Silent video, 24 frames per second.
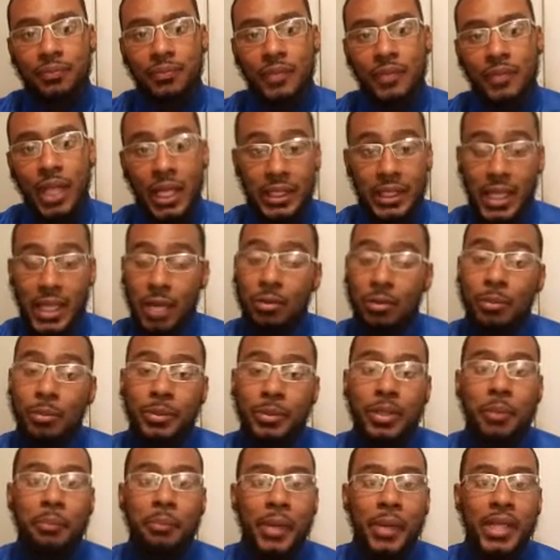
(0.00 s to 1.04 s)
Like that would be
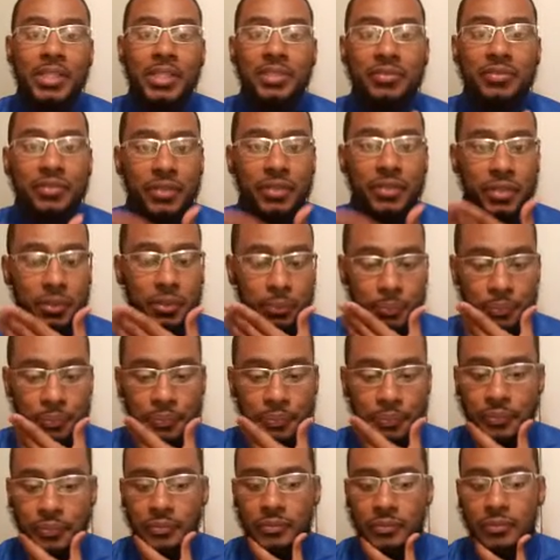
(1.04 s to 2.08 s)
amazing for them.
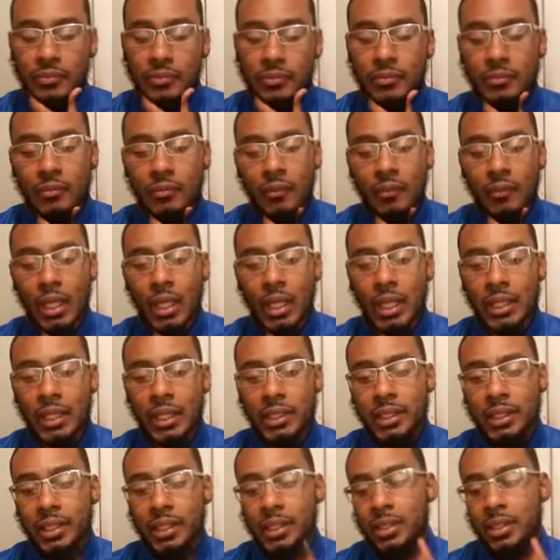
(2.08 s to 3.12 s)
And
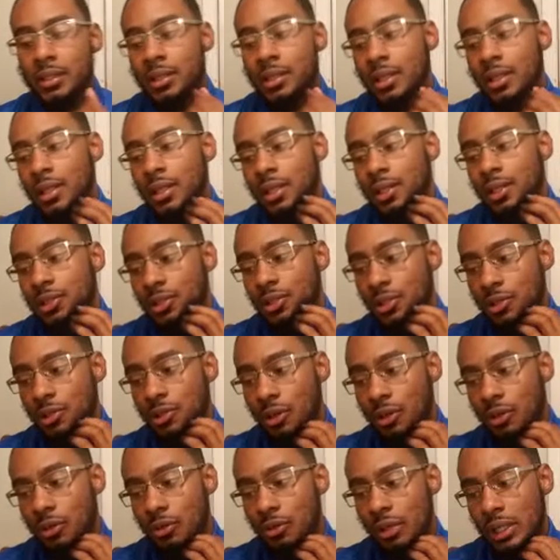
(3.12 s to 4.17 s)
then,
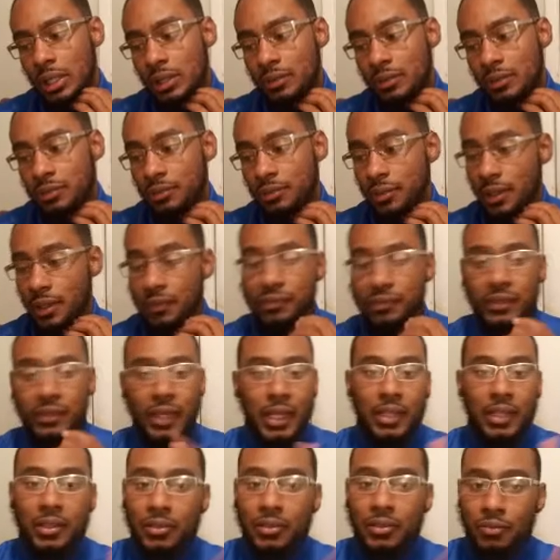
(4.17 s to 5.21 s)
if
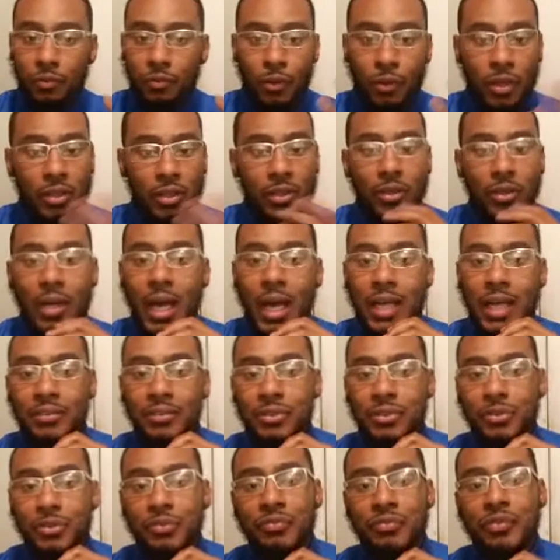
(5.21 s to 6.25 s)
they want to learn how to
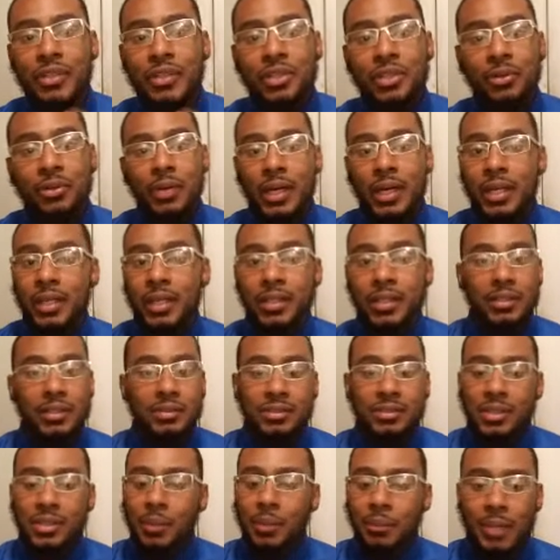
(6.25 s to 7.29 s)
do video editing,
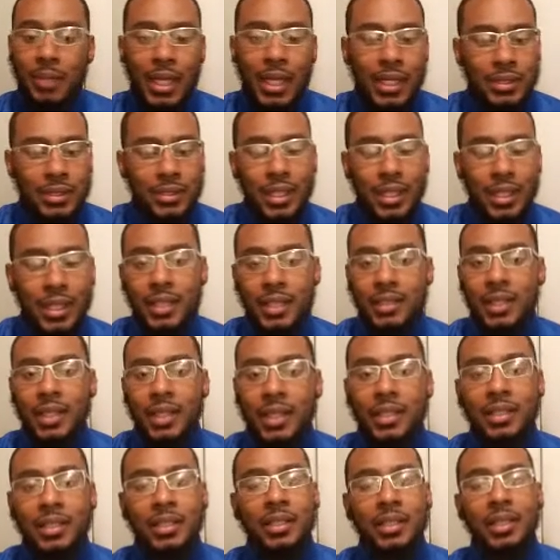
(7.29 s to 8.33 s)
something like that, like
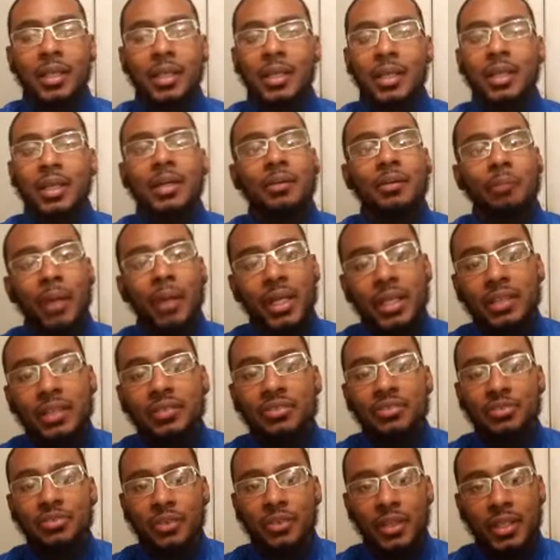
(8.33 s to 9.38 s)
make it
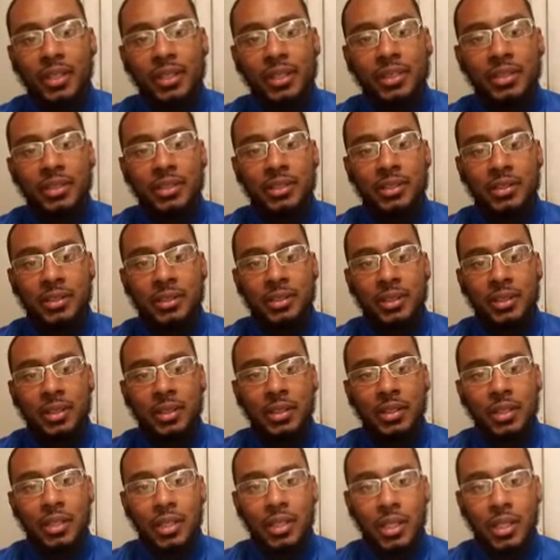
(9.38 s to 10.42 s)
fun and
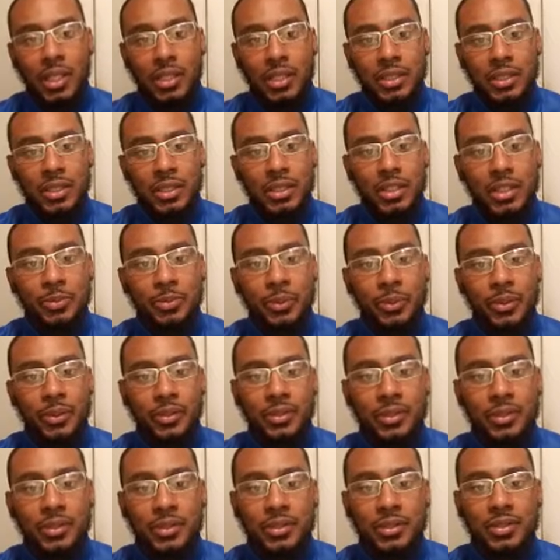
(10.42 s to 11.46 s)
a good
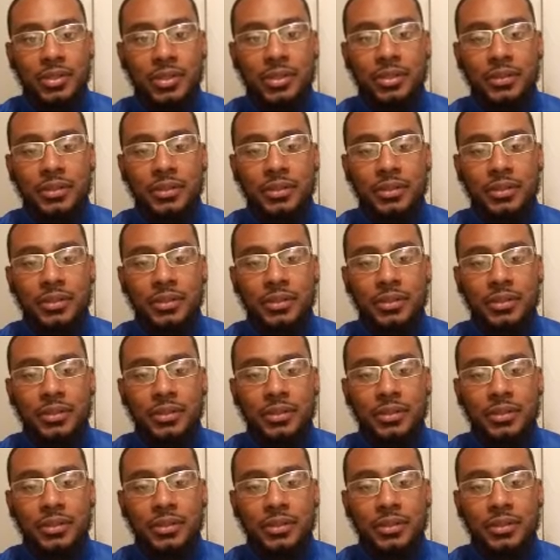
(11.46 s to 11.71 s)
experience.